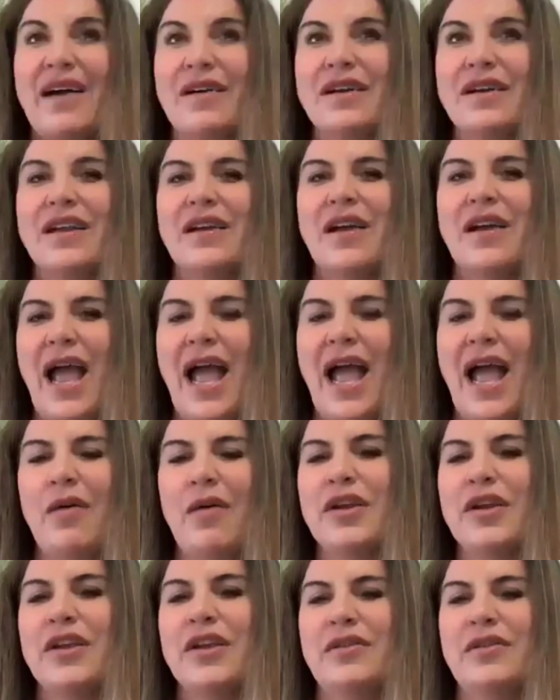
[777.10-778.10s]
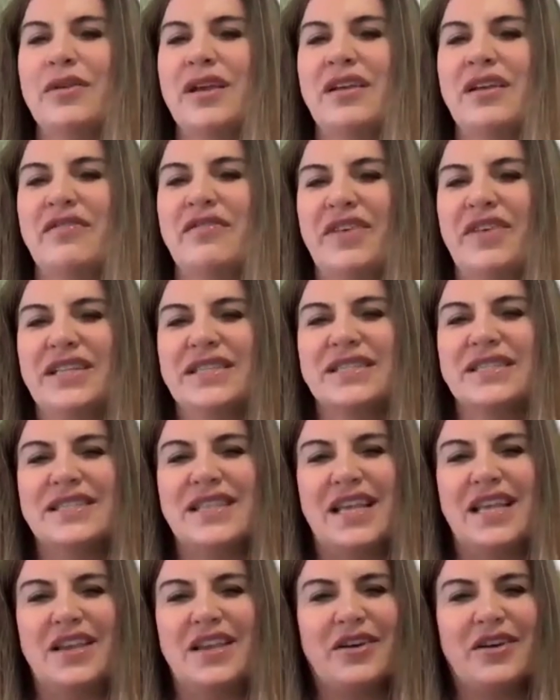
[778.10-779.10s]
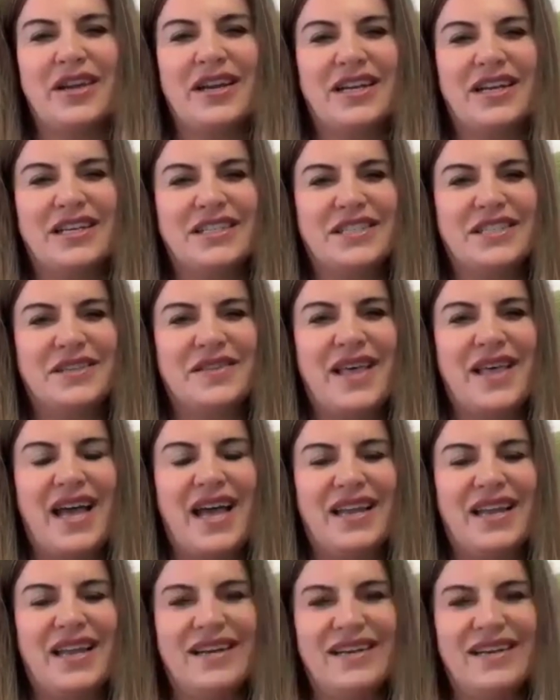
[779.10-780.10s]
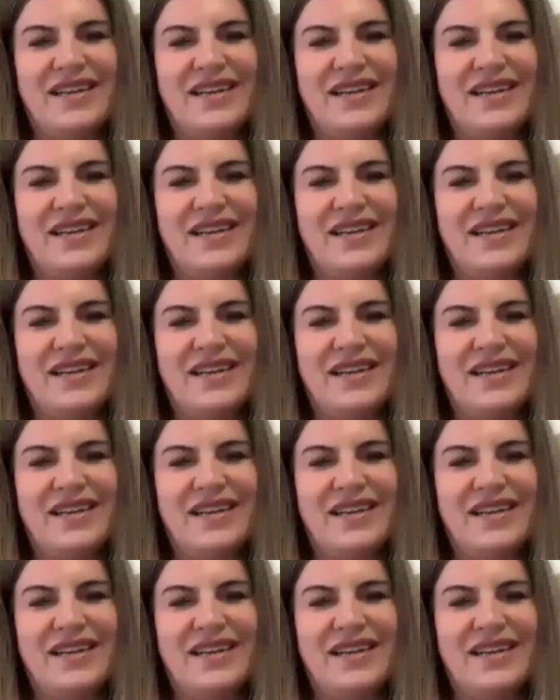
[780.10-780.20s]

how do how are you convinced that you're going to do that?